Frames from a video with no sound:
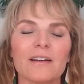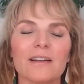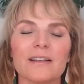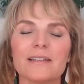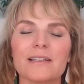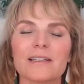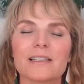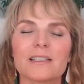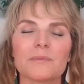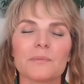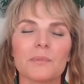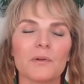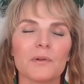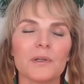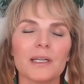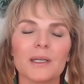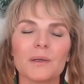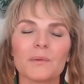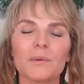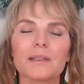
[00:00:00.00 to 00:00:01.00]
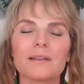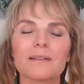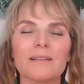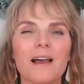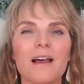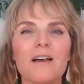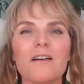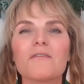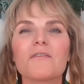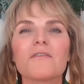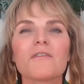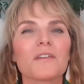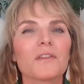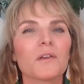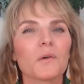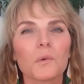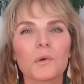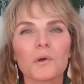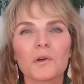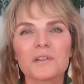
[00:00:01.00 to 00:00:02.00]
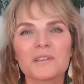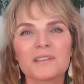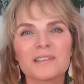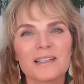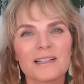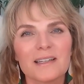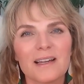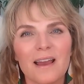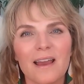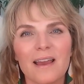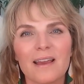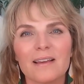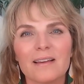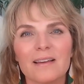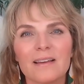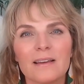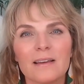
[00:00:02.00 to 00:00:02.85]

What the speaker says: is exploding with love for the world today,